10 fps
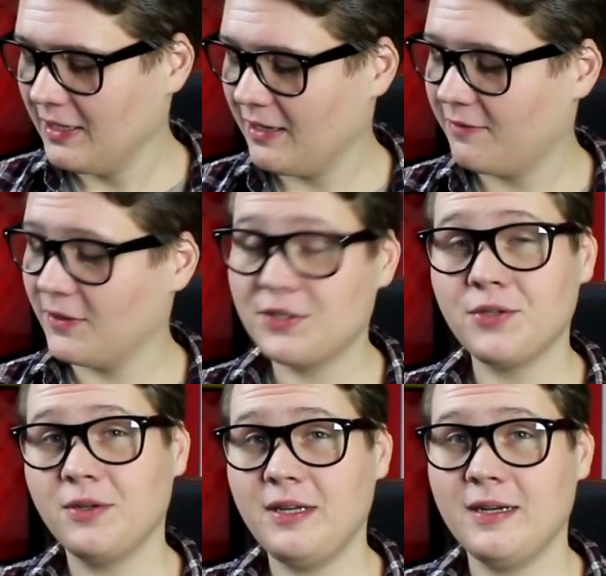Uh,
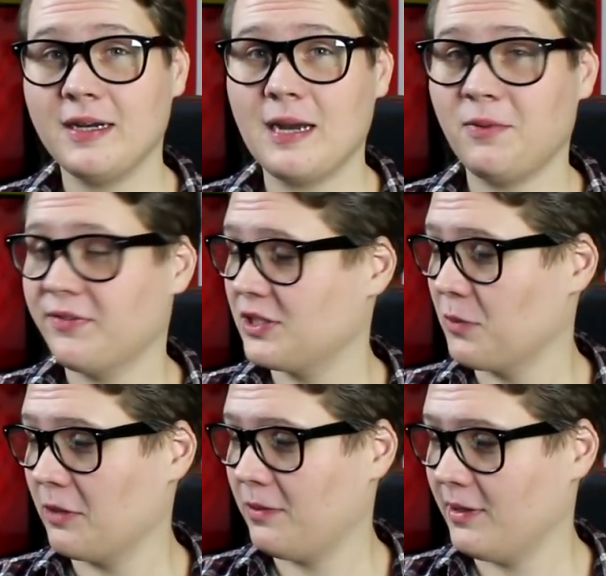first, you'll need a couple of
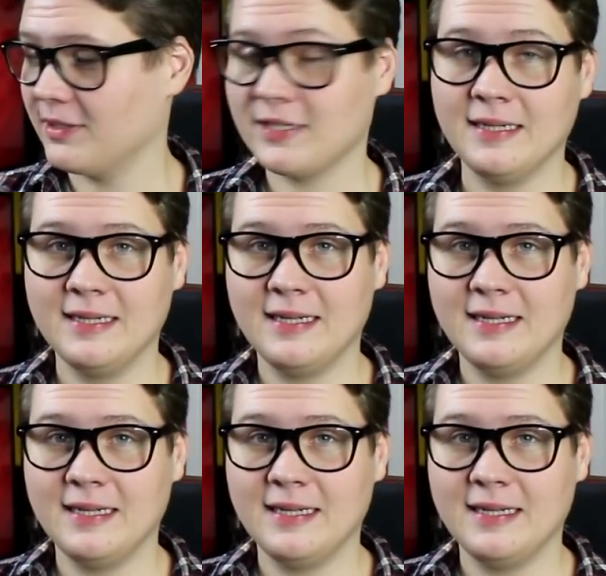smart plugs.